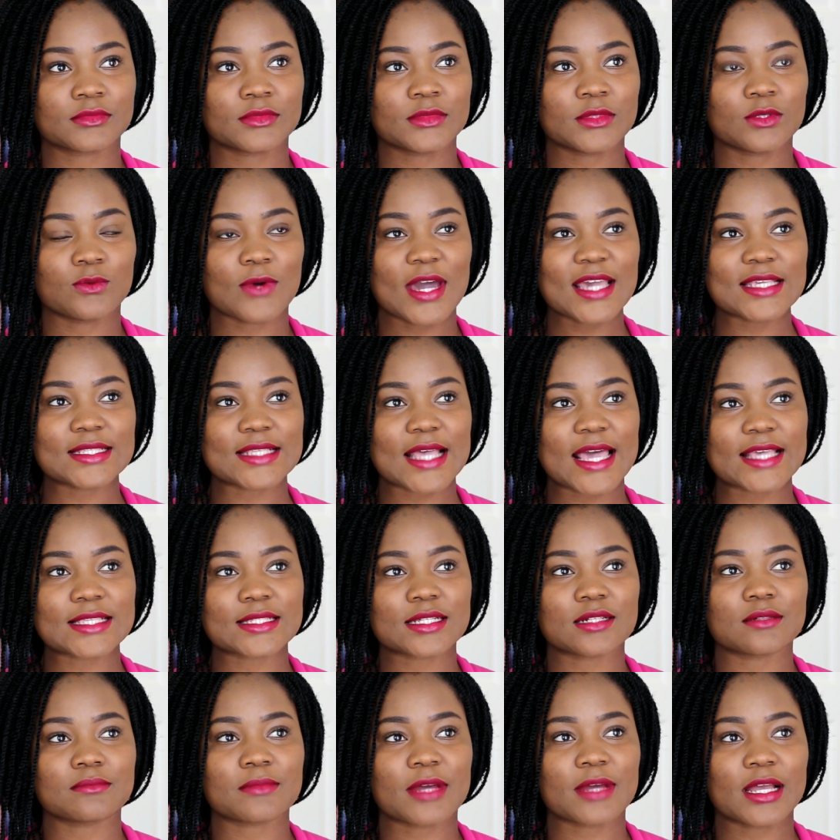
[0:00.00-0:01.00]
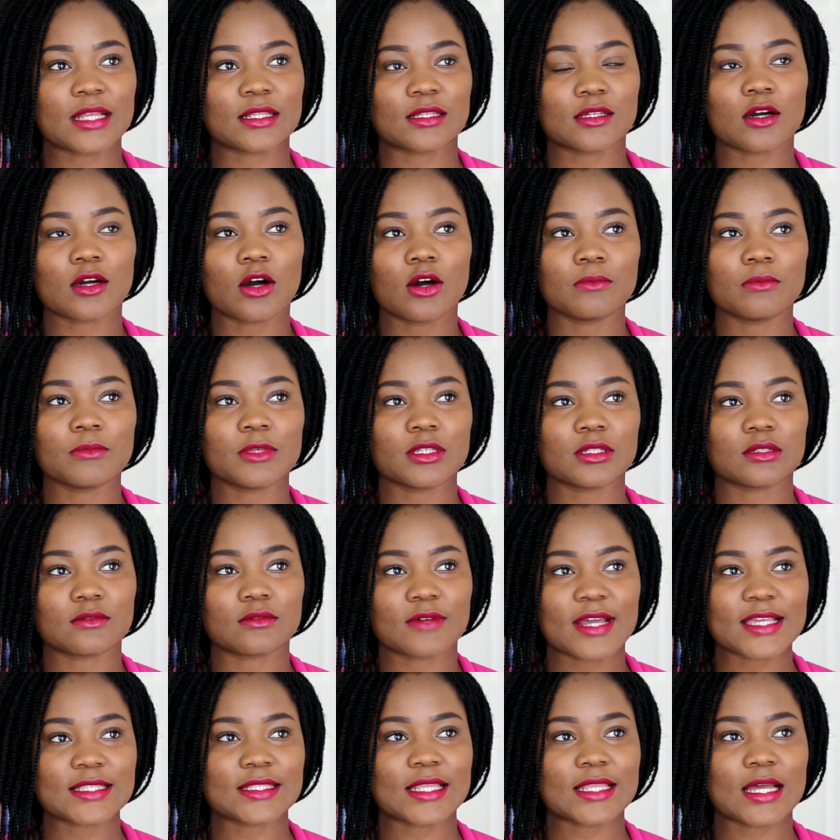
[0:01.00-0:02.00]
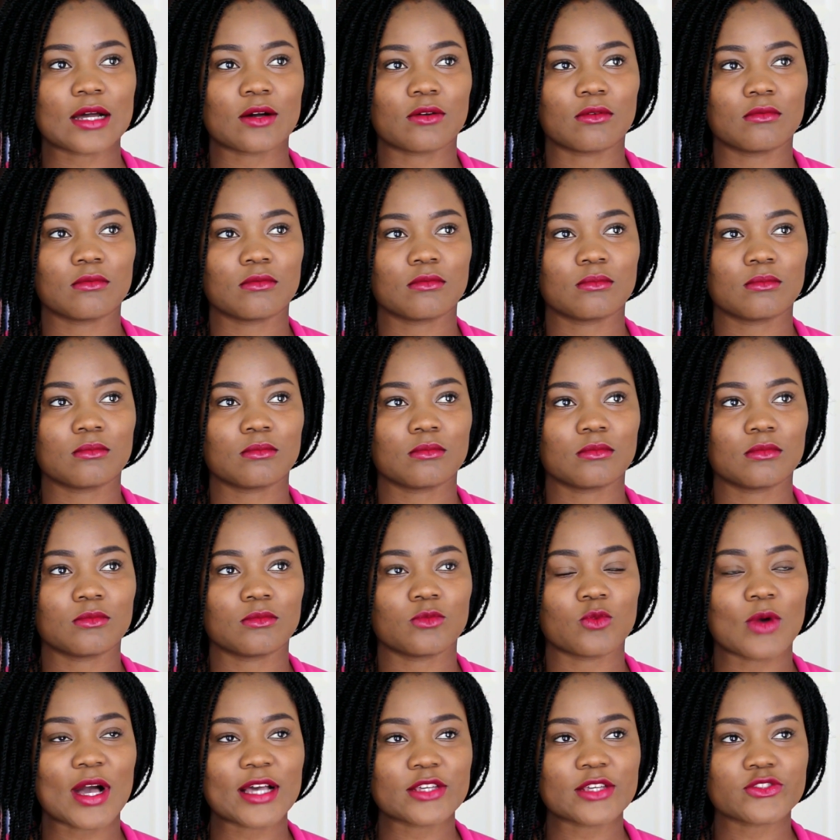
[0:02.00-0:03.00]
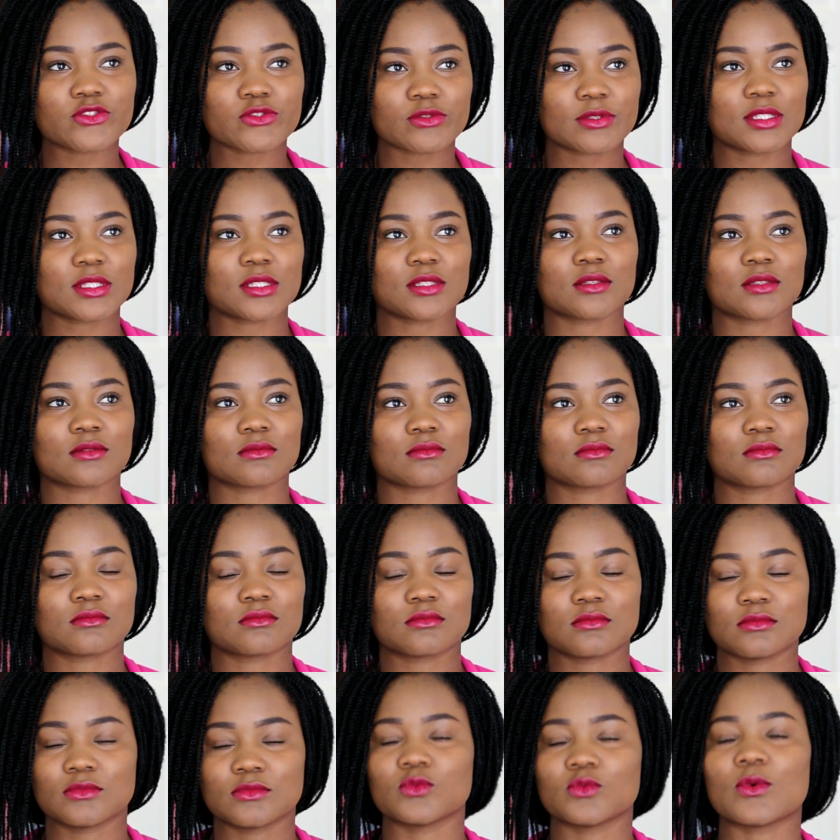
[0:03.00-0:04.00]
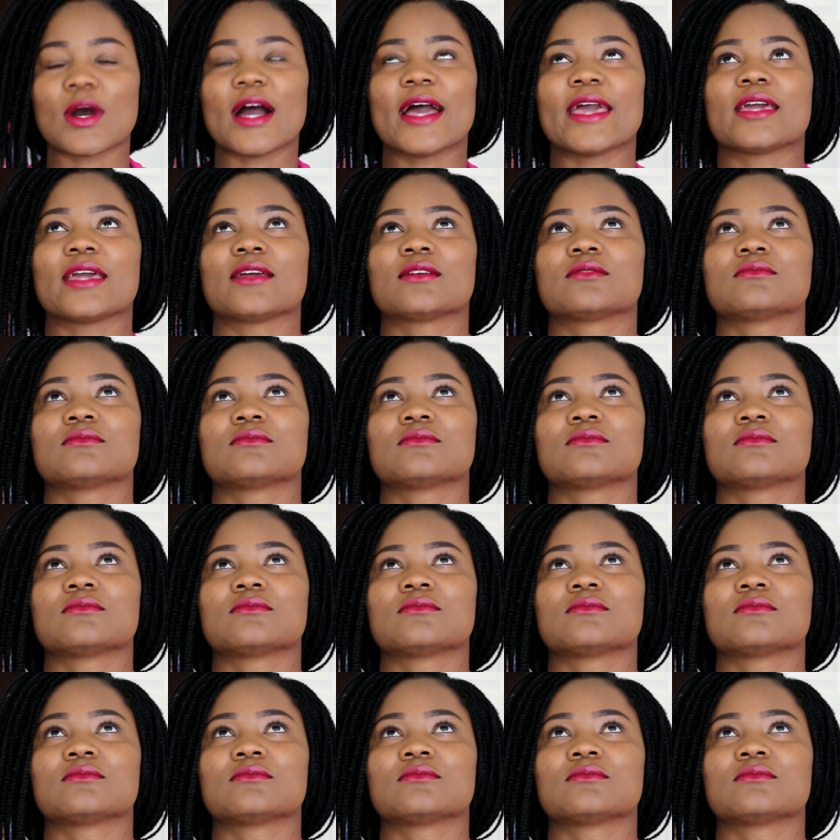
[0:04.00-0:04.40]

Why is the ice cream man coming right now? We are shooting. Why?